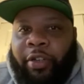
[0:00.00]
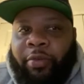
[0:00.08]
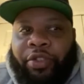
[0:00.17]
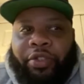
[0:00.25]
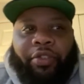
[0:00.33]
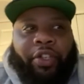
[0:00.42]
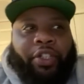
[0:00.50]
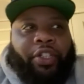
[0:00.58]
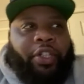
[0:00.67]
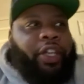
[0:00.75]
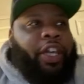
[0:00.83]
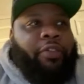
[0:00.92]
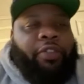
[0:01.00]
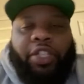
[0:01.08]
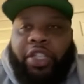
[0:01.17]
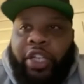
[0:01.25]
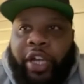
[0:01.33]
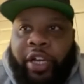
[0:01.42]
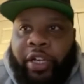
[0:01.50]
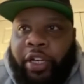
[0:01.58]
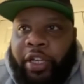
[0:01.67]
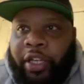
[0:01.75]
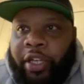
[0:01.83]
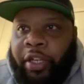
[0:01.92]
Sure. So yeah, we started
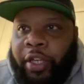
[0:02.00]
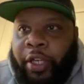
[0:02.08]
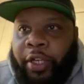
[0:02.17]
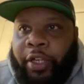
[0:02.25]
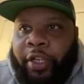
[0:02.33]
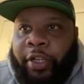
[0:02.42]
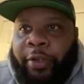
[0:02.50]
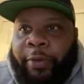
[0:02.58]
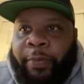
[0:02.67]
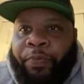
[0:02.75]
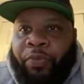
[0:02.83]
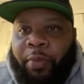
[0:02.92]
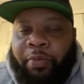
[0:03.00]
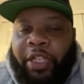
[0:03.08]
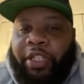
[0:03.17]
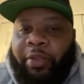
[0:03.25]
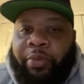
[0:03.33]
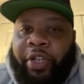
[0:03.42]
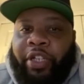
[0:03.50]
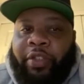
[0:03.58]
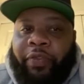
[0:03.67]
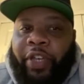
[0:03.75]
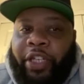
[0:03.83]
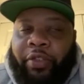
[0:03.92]
it in Beats and Beers
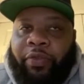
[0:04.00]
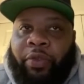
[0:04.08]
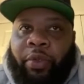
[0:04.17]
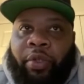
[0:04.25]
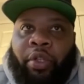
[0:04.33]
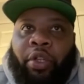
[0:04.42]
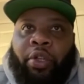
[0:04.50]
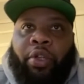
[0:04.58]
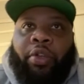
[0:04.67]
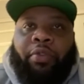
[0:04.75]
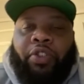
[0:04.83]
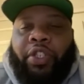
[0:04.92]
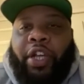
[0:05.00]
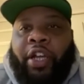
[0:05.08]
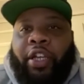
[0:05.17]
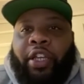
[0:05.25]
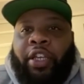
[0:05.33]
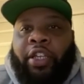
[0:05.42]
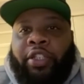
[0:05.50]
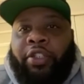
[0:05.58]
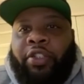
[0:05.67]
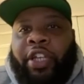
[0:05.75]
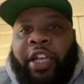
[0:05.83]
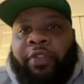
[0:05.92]
Festival. We started in
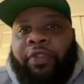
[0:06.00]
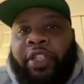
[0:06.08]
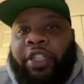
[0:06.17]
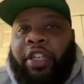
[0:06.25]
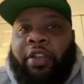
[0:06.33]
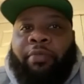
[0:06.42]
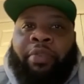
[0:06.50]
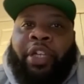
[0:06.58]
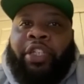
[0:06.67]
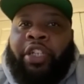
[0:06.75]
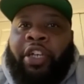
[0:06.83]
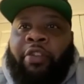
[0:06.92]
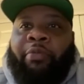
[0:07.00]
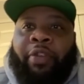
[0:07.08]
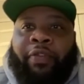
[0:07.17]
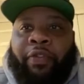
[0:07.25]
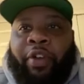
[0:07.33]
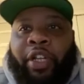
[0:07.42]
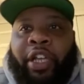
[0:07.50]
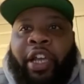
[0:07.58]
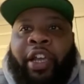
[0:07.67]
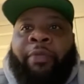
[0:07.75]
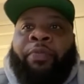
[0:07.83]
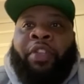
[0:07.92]
2015, but to go before that,
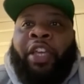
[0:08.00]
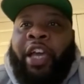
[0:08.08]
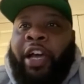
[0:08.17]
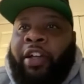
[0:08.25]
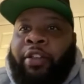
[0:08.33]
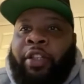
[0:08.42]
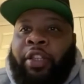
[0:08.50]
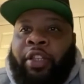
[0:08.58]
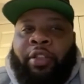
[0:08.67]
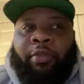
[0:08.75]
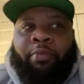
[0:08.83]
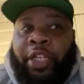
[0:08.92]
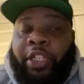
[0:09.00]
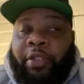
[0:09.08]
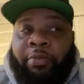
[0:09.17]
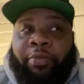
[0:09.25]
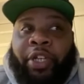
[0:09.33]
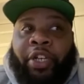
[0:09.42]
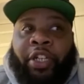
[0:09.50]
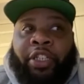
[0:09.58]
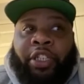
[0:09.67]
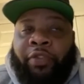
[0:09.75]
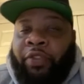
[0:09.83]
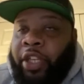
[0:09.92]
how Beats and Beers
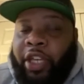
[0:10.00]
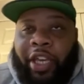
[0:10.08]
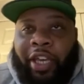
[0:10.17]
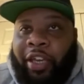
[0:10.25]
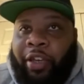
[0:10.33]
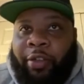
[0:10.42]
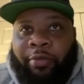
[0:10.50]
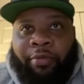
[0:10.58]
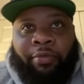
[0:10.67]
even came